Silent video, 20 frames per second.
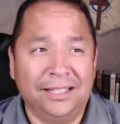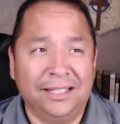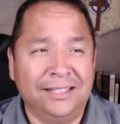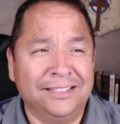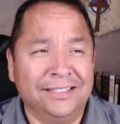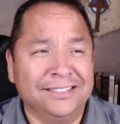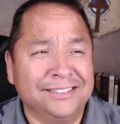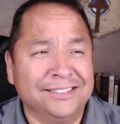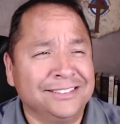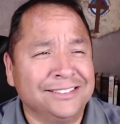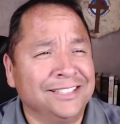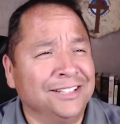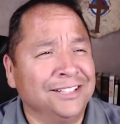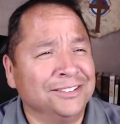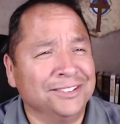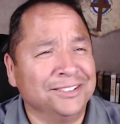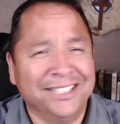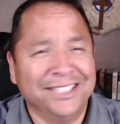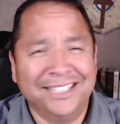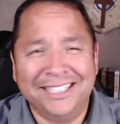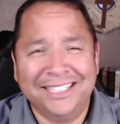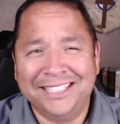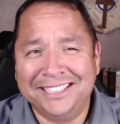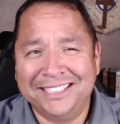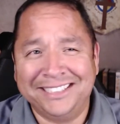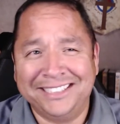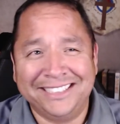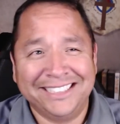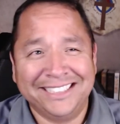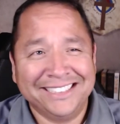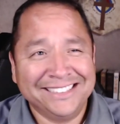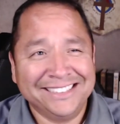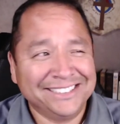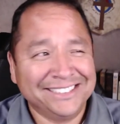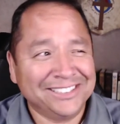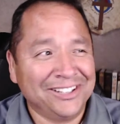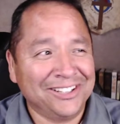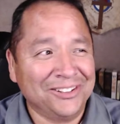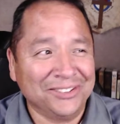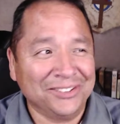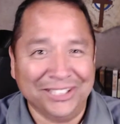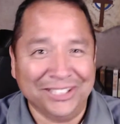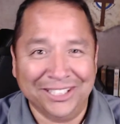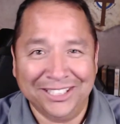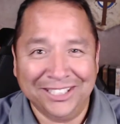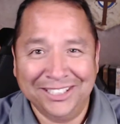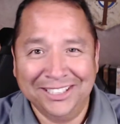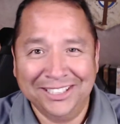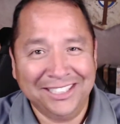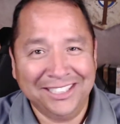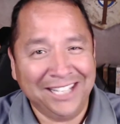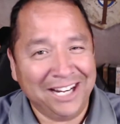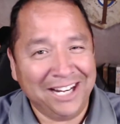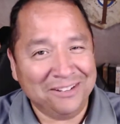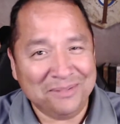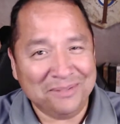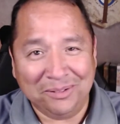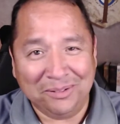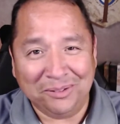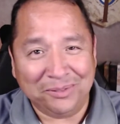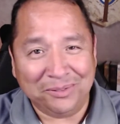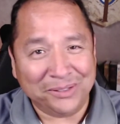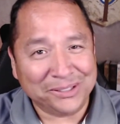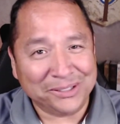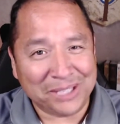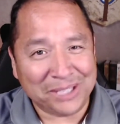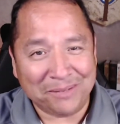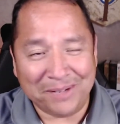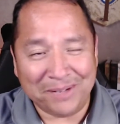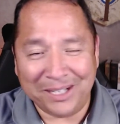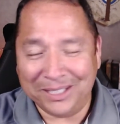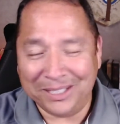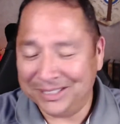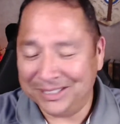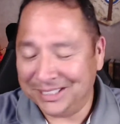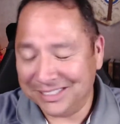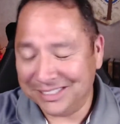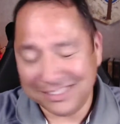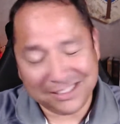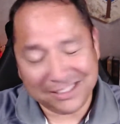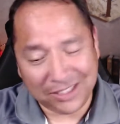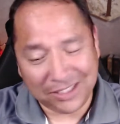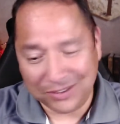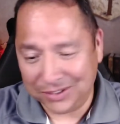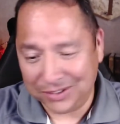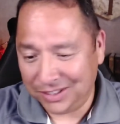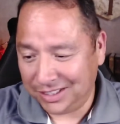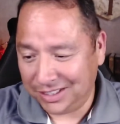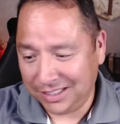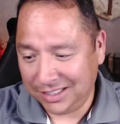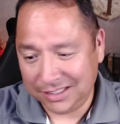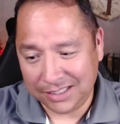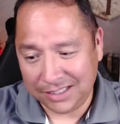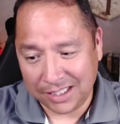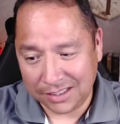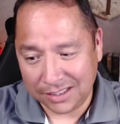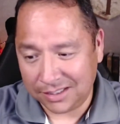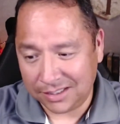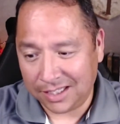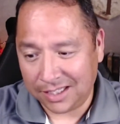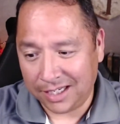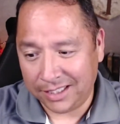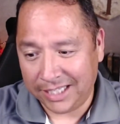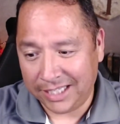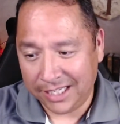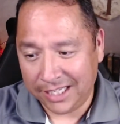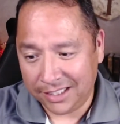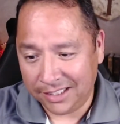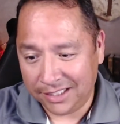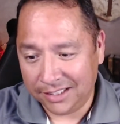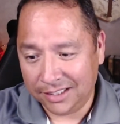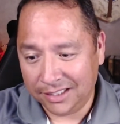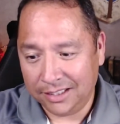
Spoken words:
It doesn't sound good. I remember the first time I heard it doesn't sound good. It doesn't. I get it.